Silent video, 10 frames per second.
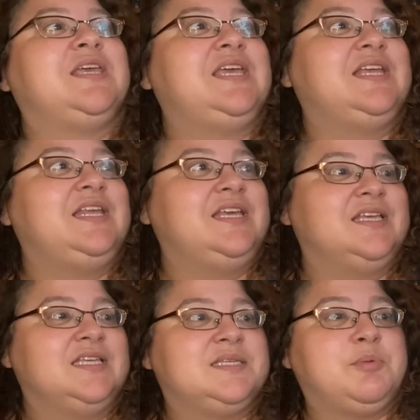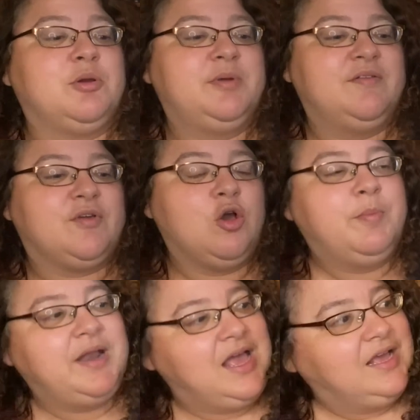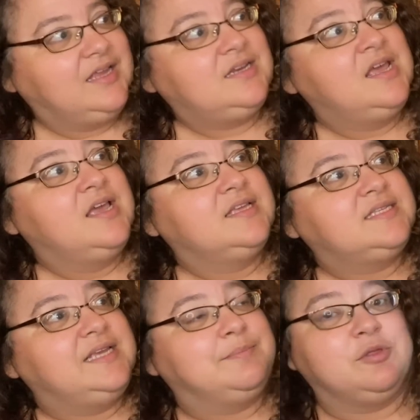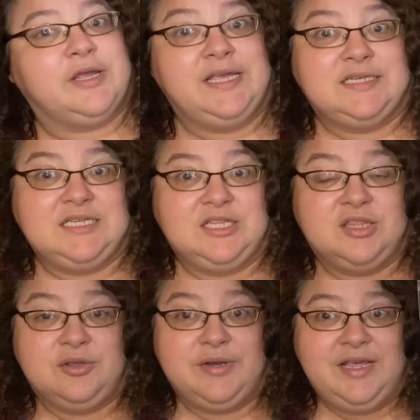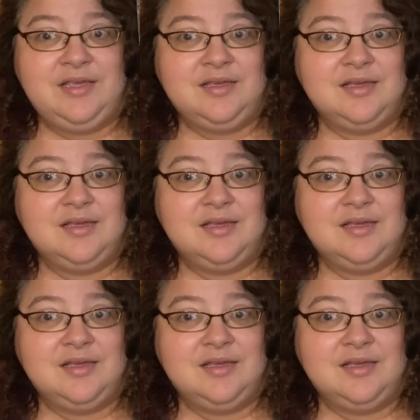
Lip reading: It is Permanent of Copenhagen, Sampler 1830.